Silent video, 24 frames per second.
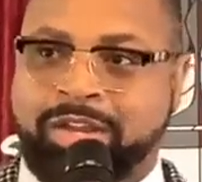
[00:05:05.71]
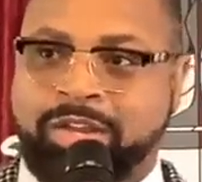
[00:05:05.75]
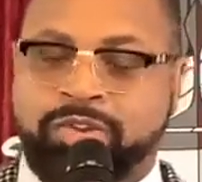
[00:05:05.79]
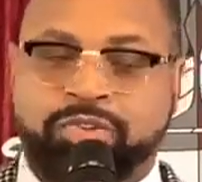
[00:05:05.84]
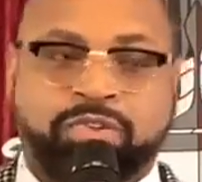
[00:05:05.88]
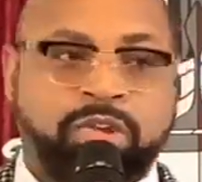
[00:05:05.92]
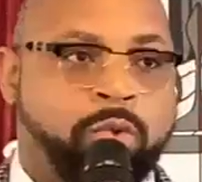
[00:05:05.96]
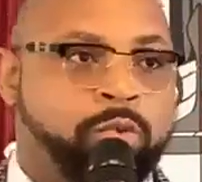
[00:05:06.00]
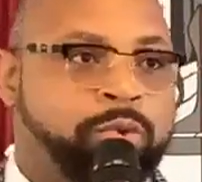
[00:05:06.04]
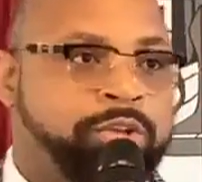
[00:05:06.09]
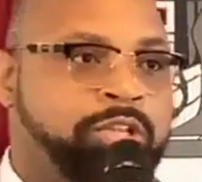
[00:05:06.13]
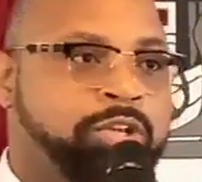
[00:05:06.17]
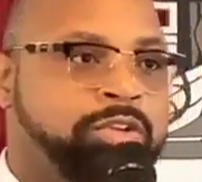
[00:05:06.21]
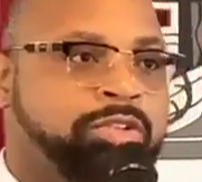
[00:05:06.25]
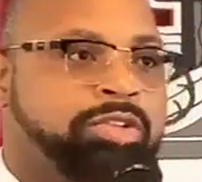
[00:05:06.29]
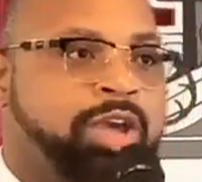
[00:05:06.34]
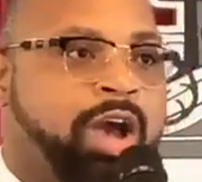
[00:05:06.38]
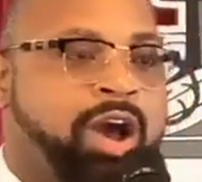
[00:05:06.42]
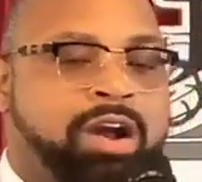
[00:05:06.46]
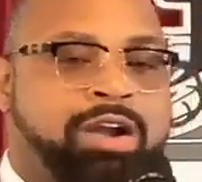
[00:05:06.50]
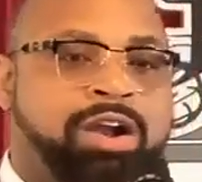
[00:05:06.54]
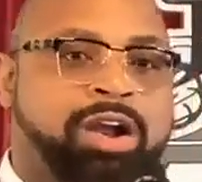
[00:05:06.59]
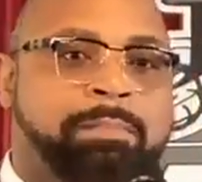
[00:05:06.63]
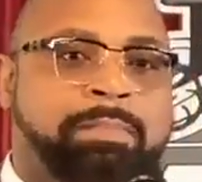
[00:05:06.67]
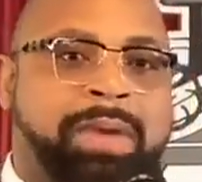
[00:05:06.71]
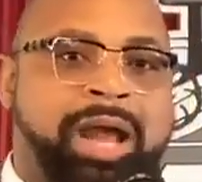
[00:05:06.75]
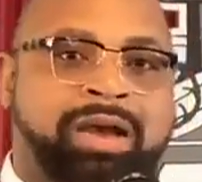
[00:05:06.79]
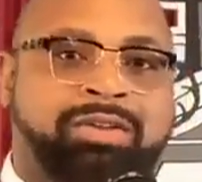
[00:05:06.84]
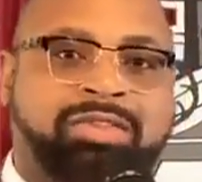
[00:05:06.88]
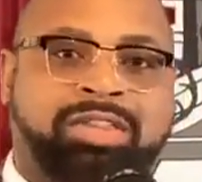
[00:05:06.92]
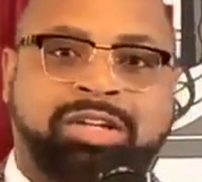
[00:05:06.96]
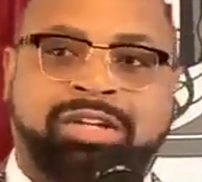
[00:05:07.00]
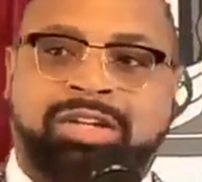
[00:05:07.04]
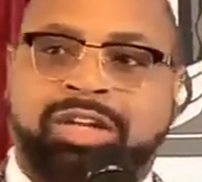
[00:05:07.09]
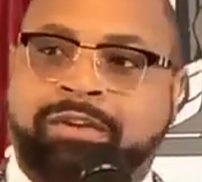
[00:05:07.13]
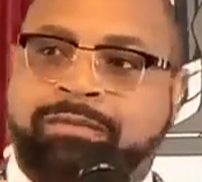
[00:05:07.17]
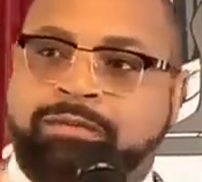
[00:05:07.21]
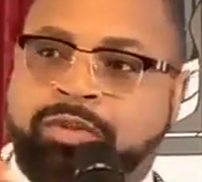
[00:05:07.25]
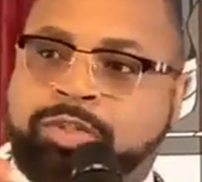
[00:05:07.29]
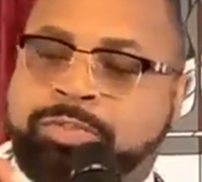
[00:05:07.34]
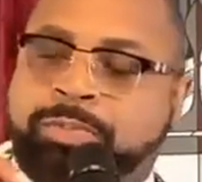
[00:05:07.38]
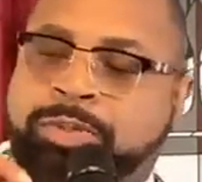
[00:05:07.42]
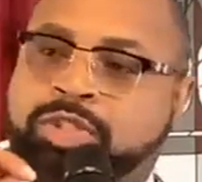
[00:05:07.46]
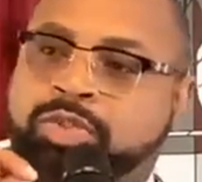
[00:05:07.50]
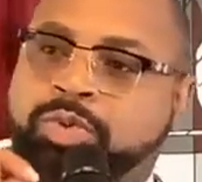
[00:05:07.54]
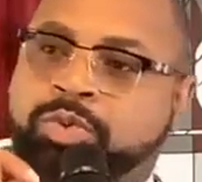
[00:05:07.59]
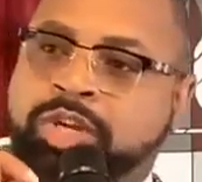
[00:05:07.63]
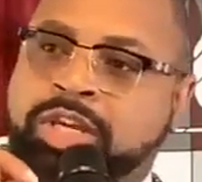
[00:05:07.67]
So when you talk about the difference
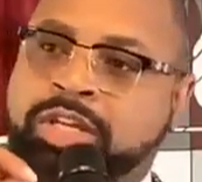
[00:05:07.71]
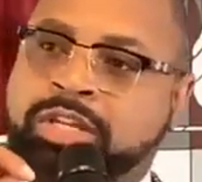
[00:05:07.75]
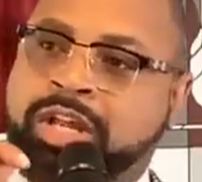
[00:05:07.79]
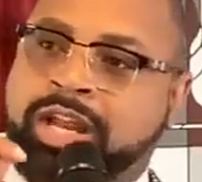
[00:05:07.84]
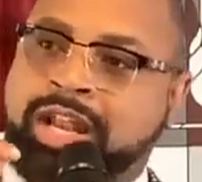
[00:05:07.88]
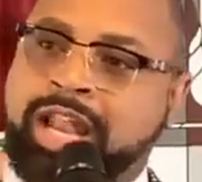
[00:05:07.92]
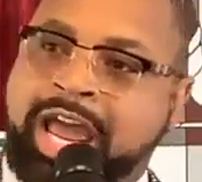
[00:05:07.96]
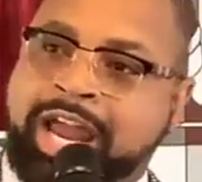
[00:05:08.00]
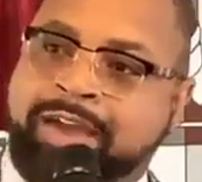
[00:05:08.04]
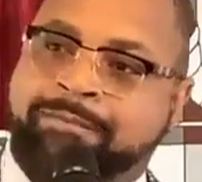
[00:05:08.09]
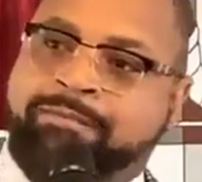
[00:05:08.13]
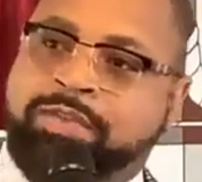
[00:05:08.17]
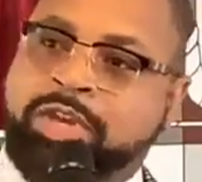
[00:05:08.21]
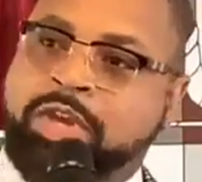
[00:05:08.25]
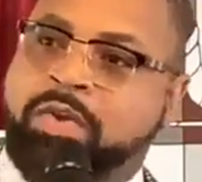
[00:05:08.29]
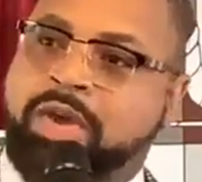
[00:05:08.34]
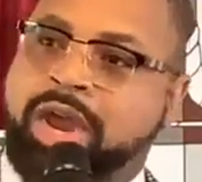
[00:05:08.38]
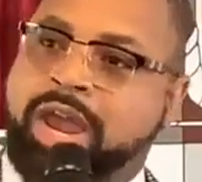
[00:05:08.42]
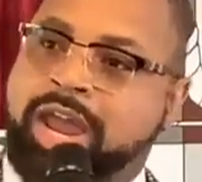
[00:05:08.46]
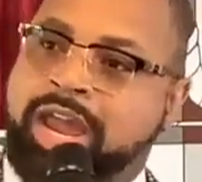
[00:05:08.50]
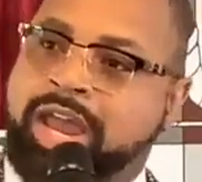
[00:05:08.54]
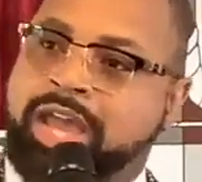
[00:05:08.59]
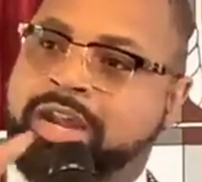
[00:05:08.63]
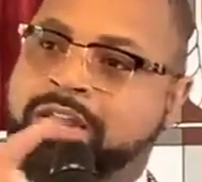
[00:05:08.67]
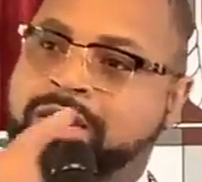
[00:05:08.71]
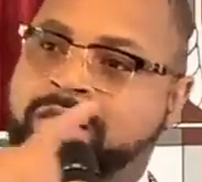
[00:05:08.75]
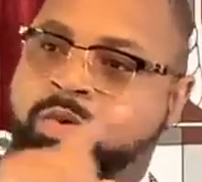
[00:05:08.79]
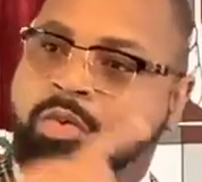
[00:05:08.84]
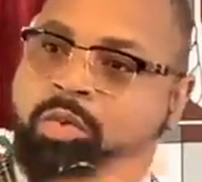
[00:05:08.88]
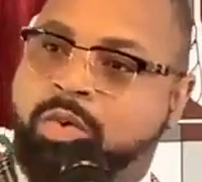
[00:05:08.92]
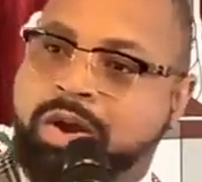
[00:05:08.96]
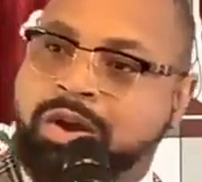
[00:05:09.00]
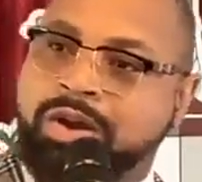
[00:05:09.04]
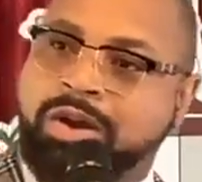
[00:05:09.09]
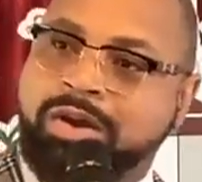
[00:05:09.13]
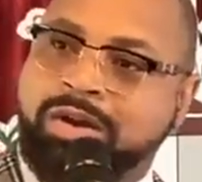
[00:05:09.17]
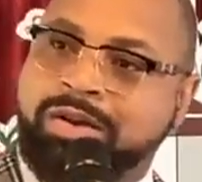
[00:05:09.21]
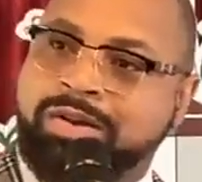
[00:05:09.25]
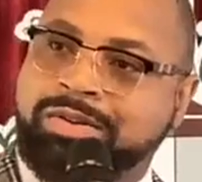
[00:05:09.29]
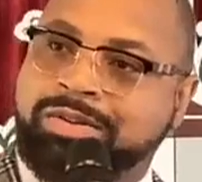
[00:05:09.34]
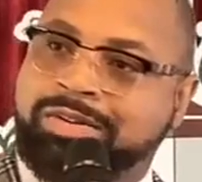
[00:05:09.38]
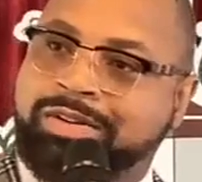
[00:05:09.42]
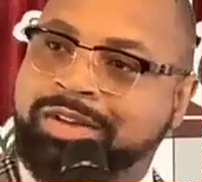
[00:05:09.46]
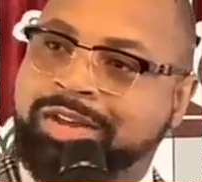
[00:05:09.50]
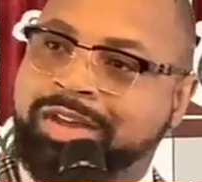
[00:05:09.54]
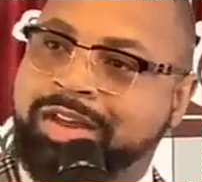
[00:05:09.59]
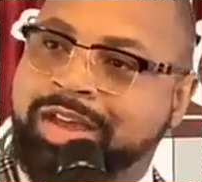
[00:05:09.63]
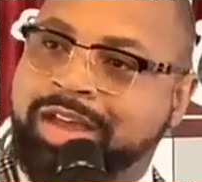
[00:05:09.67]
between the life you had in the
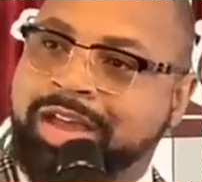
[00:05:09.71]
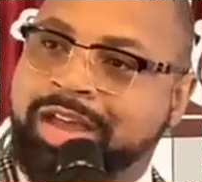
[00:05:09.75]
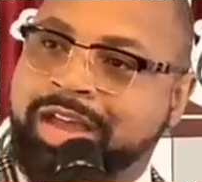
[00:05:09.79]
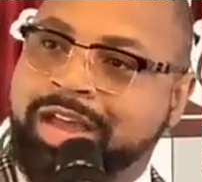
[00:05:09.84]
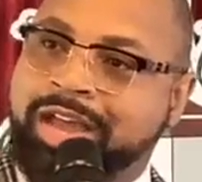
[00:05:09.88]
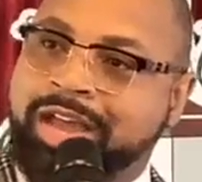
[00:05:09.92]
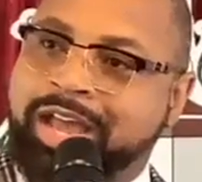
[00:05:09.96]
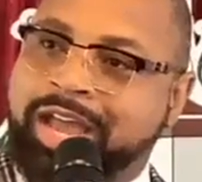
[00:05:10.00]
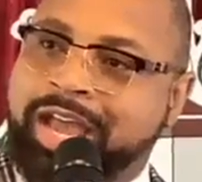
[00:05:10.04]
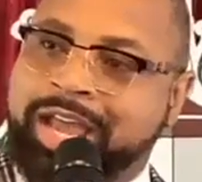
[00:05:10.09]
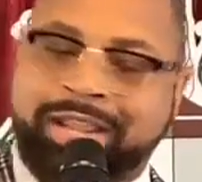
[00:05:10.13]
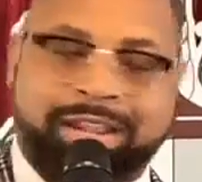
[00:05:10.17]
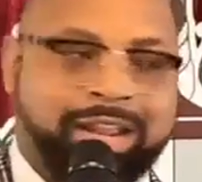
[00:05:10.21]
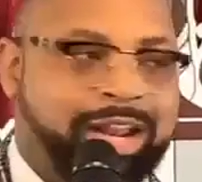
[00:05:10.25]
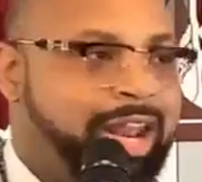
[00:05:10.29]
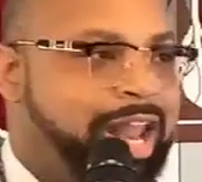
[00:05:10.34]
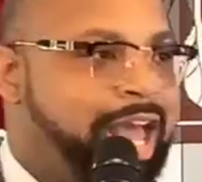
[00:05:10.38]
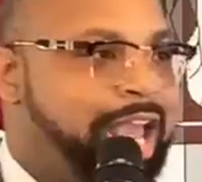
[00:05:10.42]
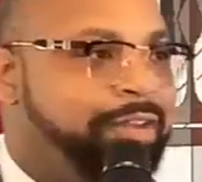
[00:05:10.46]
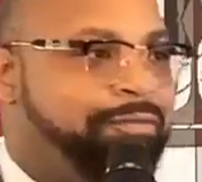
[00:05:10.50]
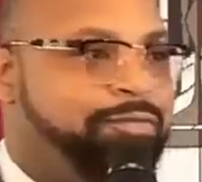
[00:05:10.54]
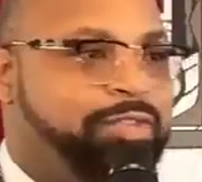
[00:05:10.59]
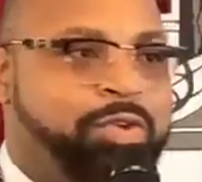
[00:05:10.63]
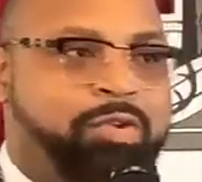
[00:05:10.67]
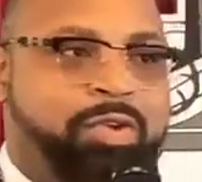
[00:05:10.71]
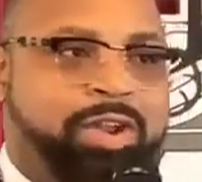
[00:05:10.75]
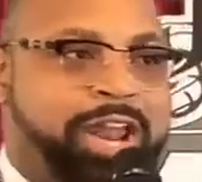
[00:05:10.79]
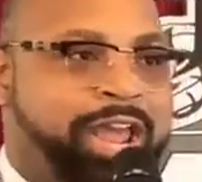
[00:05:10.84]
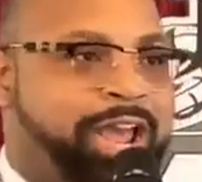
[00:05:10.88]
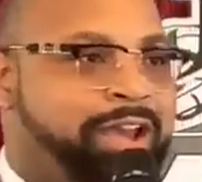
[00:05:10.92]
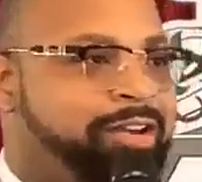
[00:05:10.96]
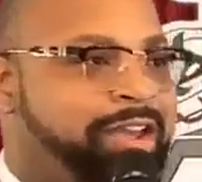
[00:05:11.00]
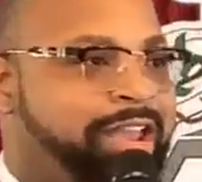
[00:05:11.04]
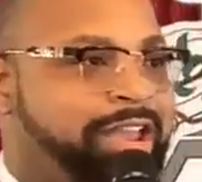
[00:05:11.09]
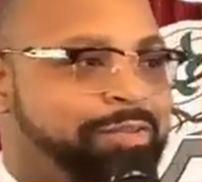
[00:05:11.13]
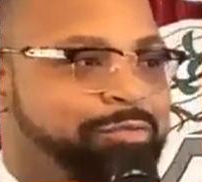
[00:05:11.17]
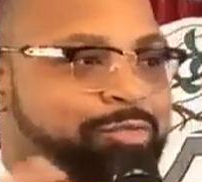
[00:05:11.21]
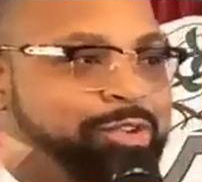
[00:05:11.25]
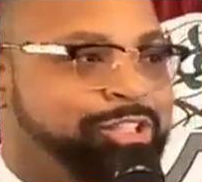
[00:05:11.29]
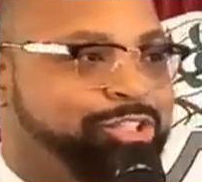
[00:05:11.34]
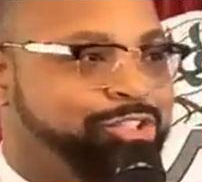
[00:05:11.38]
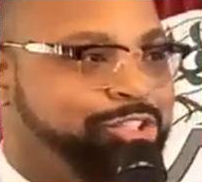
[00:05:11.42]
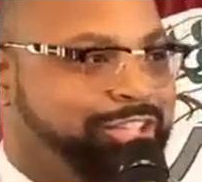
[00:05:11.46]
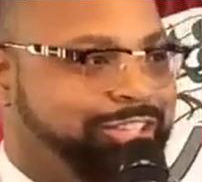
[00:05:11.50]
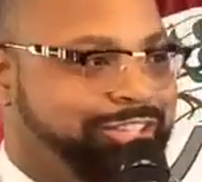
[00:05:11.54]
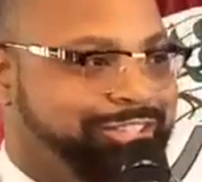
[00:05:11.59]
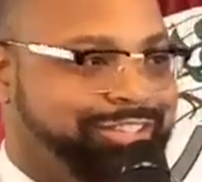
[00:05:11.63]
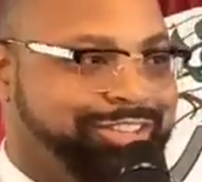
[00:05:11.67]
world and the life you now have with
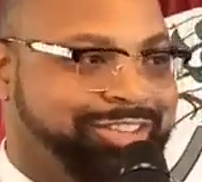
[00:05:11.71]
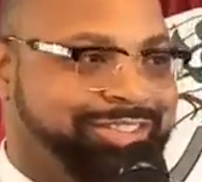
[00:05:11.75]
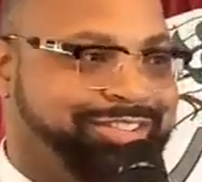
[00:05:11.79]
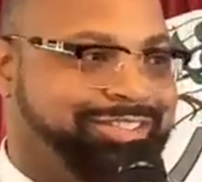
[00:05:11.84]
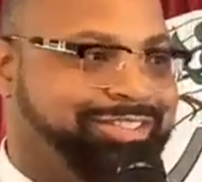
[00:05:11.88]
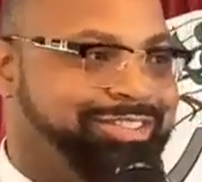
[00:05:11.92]
Jesus,